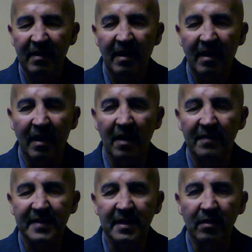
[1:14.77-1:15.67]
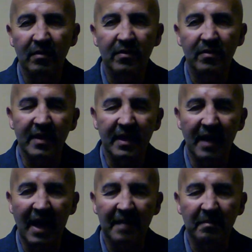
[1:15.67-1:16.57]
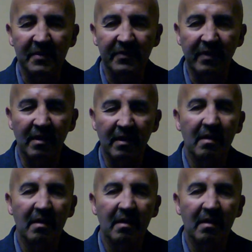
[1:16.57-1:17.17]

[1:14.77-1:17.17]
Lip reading: a lot of CO2 in their atmosphere,